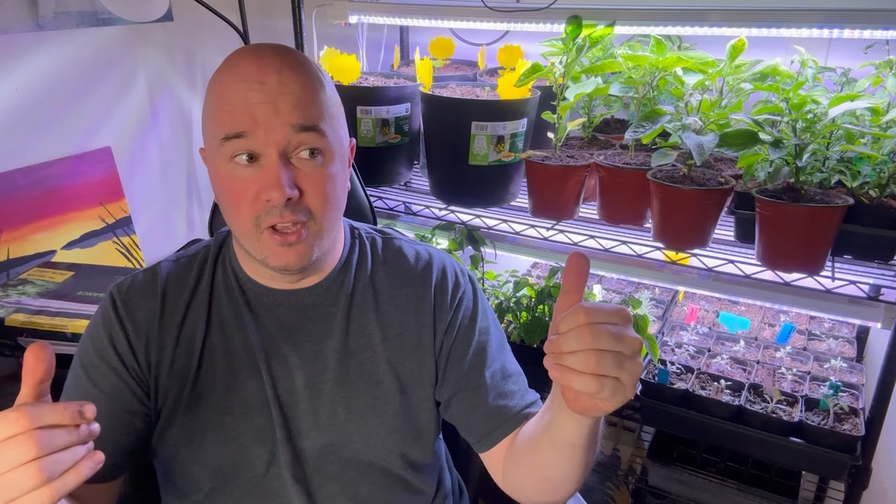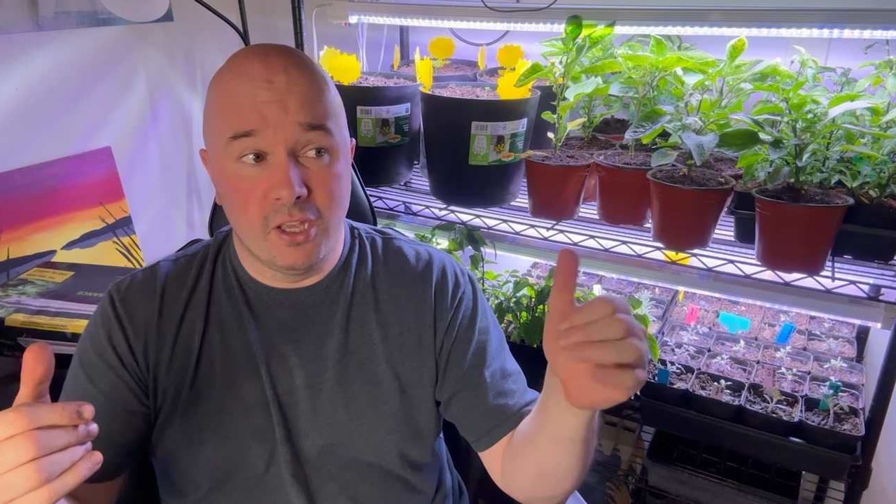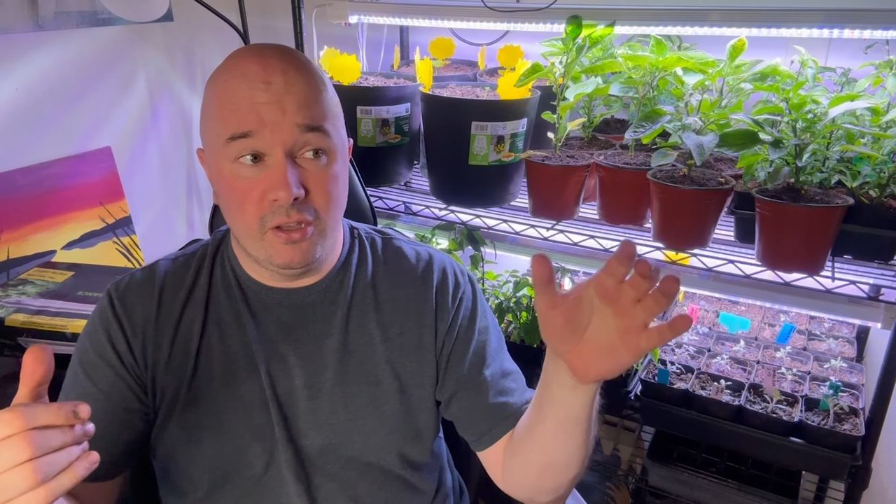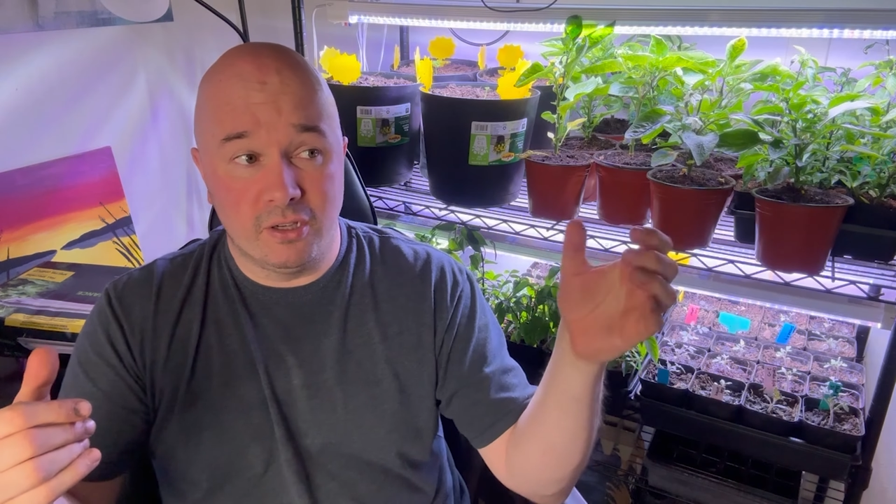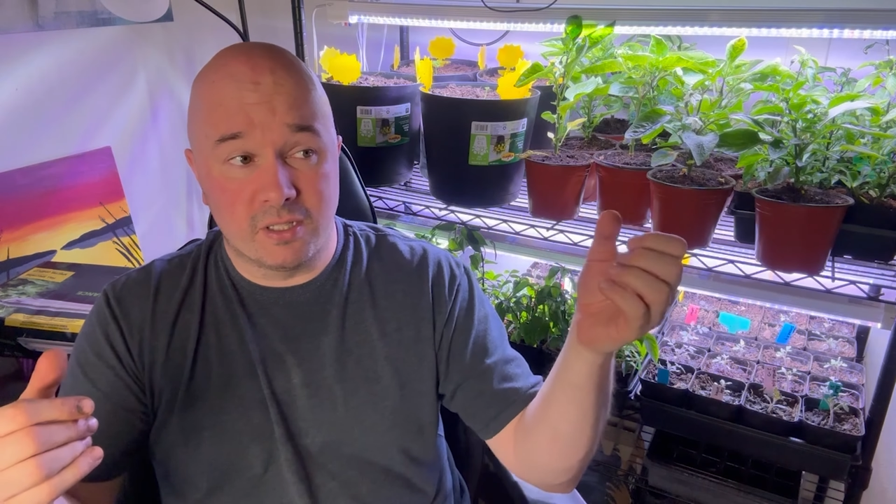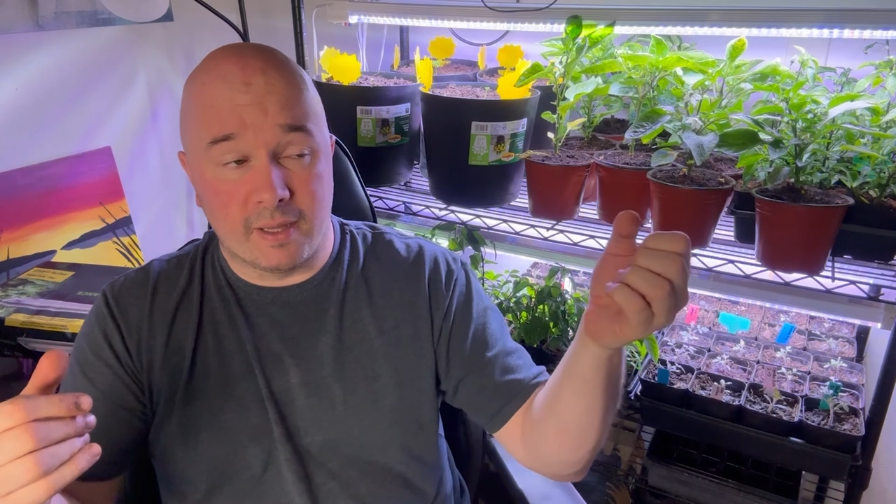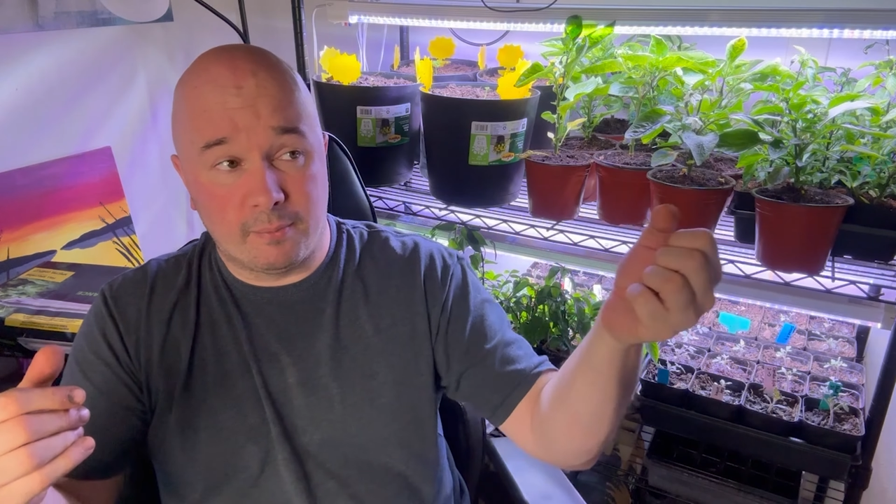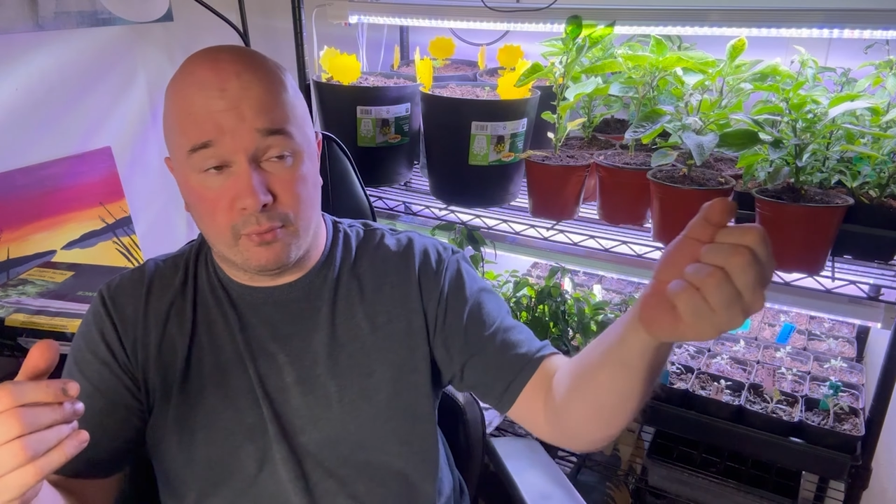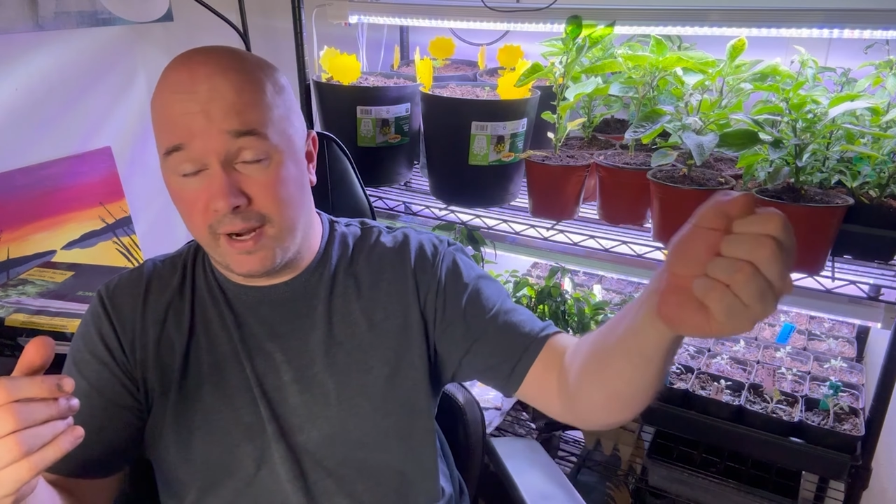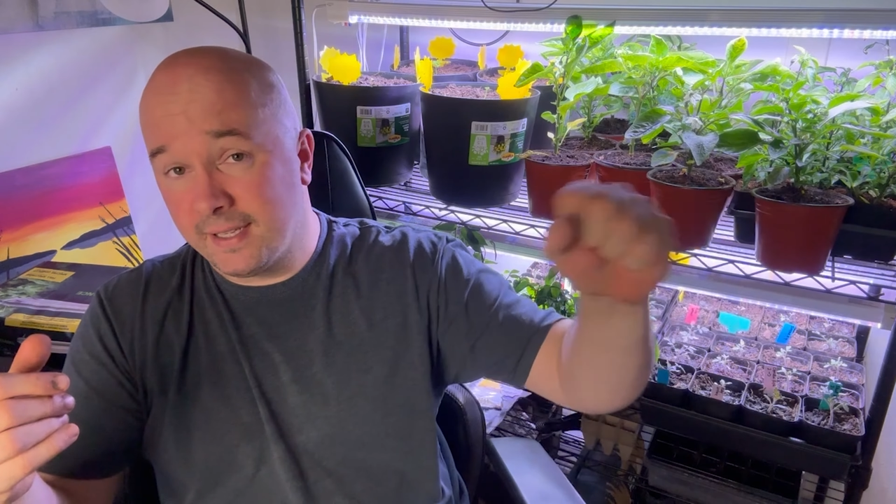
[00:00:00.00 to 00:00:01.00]
You can just like
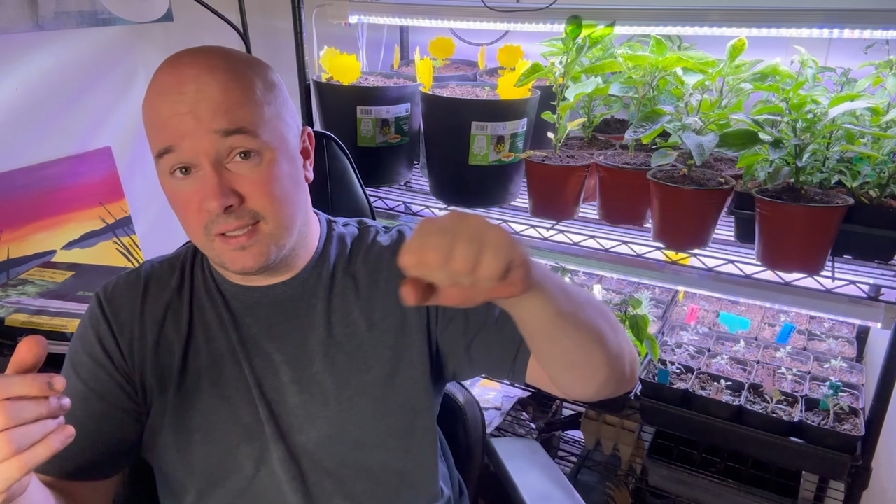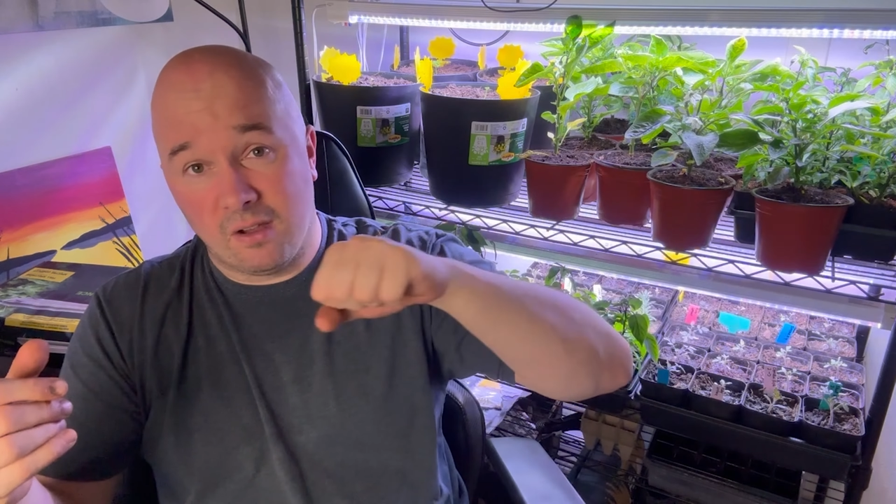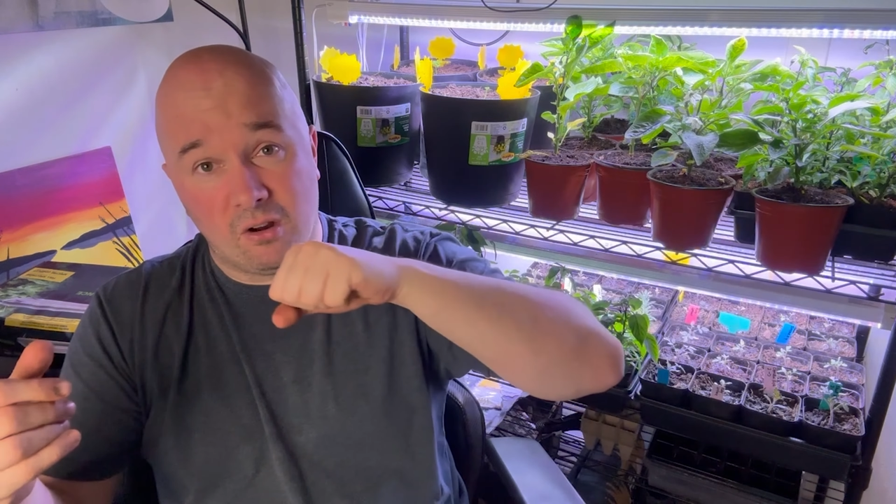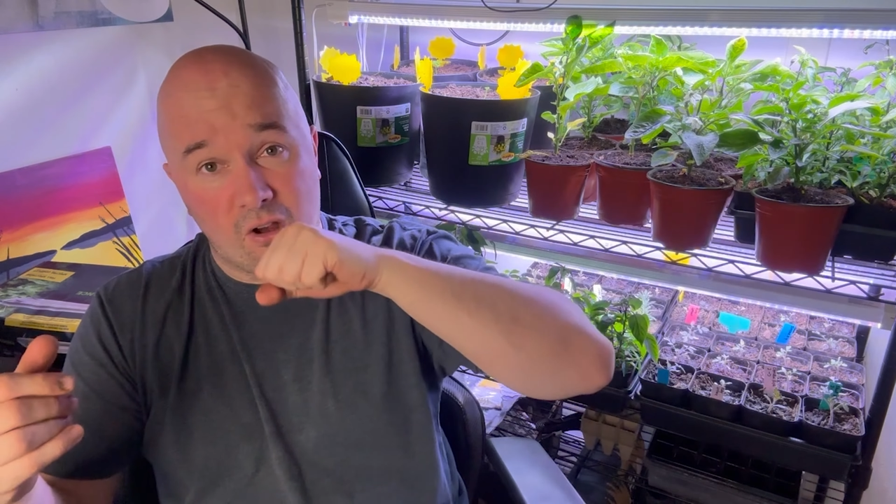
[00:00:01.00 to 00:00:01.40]
break a stalk